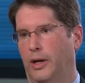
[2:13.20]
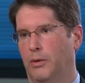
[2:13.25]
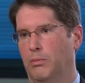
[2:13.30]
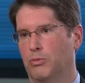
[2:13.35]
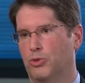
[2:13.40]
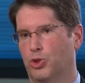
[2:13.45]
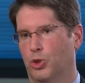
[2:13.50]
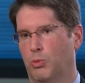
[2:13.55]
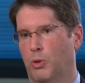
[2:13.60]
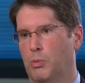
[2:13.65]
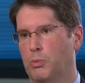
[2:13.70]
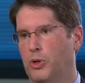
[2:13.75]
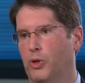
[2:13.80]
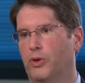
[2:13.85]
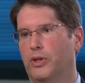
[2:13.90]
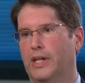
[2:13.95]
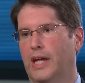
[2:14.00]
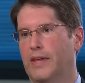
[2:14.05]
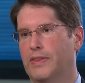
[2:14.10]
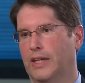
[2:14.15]
um, so
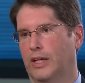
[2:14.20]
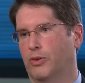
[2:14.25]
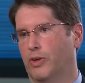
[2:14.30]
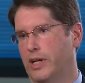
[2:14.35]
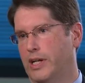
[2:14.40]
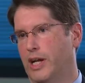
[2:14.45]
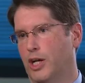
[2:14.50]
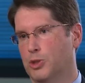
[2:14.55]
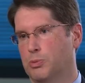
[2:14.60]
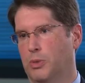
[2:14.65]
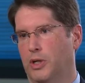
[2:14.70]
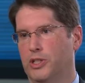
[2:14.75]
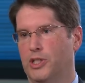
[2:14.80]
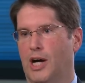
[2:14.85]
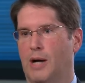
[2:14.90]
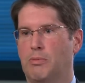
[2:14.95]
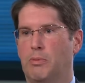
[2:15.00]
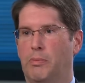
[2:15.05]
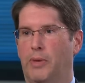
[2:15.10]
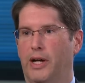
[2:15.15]
mobility I think right now is probably
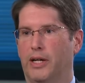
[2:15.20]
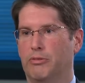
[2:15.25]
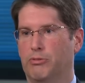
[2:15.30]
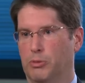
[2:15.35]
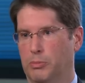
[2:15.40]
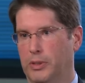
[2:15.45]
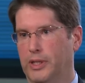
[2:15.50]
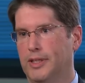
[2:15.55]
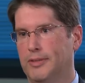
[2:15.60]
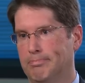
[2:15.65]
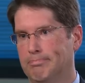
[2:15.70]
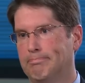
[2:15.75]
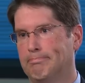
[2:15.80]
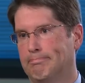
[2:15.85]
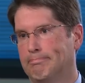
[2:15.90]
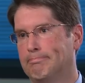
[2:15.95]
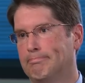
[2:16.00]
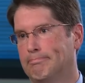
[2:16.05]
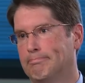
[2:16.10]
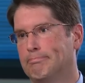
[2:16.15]
top of mind for me.
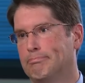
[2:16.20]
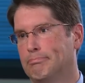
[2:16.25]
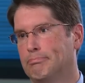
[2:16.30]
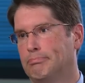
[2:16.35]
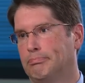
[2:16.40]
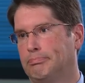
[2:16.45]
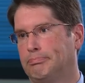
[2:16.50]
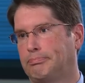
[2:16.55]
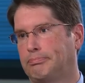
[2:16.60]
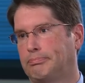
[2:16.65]
Mm -hmm. And,